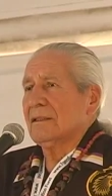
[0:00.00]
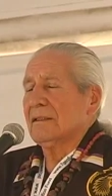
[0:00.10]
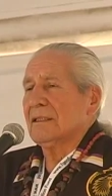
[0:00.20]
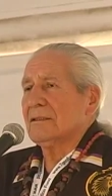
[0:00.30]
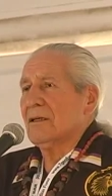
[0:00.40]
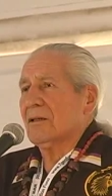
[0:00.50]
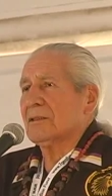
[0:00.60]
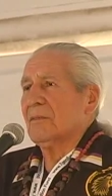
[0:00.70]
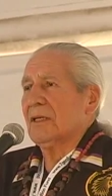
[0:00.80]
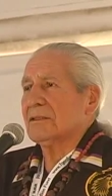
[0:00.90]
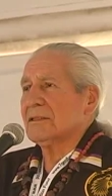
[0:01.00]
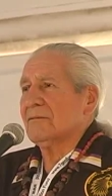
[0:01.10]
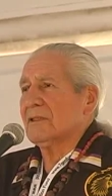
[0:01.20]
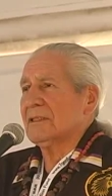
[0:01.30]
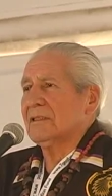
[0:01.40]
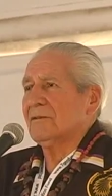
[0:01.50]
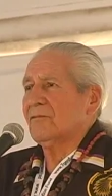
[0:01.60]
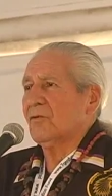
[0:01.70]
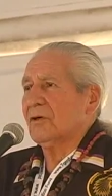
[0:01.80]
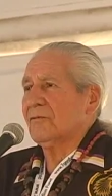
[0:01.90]
and they talked about
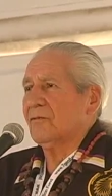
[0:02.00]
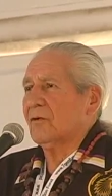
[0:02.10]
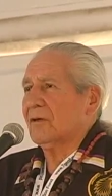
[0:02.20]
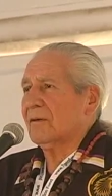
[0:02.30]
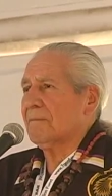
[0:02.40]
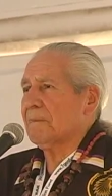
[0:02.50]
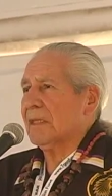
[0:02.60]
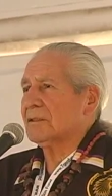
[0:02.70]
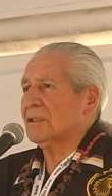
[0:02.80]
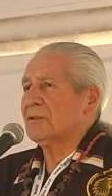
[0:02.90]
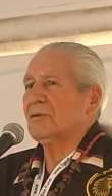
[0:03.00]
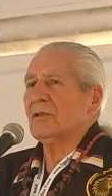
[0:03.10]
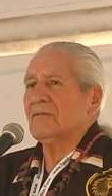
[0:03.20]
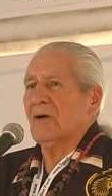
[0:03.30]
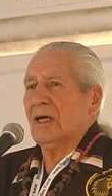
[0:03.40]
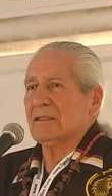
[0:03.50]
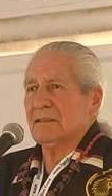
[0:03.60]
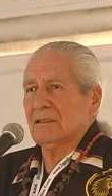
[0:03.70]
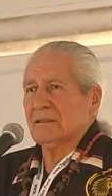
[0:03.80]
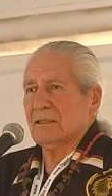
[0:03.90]
1744, they said, you
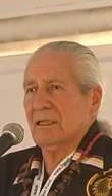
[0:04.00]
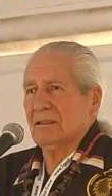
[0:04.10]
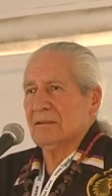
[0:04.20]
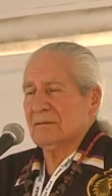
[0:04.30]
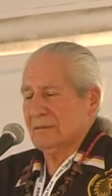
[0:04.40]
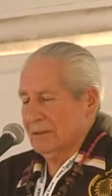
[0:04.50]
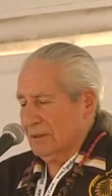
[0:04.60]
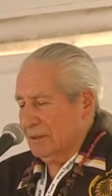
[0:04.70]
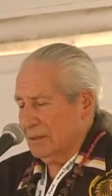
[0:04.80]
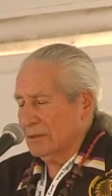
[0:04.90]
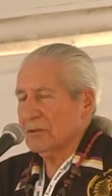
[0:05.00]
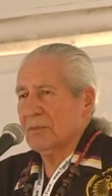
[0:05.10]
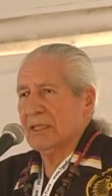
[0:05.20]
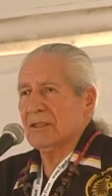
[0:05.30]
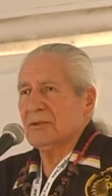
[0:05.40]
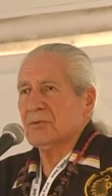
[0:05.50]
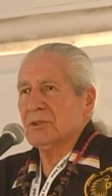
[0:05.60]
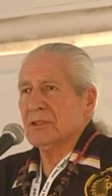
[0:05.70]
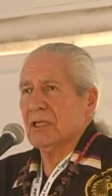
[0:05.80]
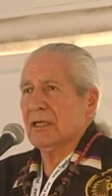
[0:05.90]
advised us then to make a
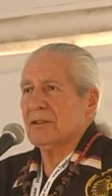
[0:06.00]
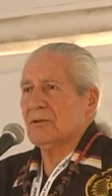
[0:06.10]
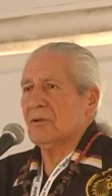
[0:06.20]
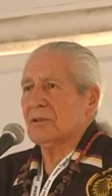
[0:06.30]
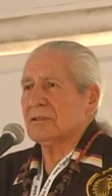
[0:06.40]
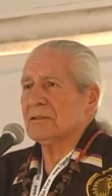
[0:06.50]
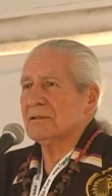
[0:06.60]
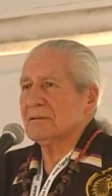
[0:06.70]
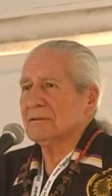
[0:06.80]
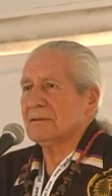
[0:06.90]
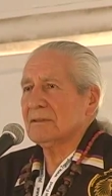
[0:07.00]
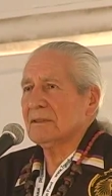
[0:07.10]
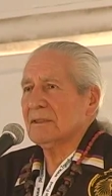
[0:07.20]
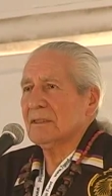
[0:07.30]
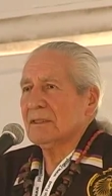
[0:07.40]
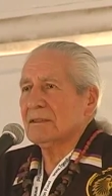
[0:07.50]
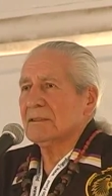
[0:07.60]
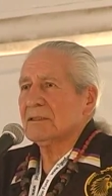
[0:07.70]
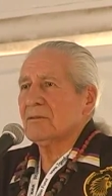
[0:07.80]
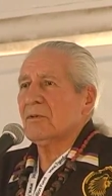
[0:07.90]
union like yours. They
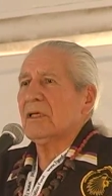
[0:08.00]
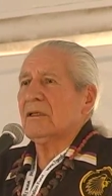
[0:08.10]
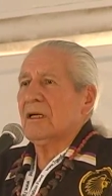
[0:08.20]
said, we are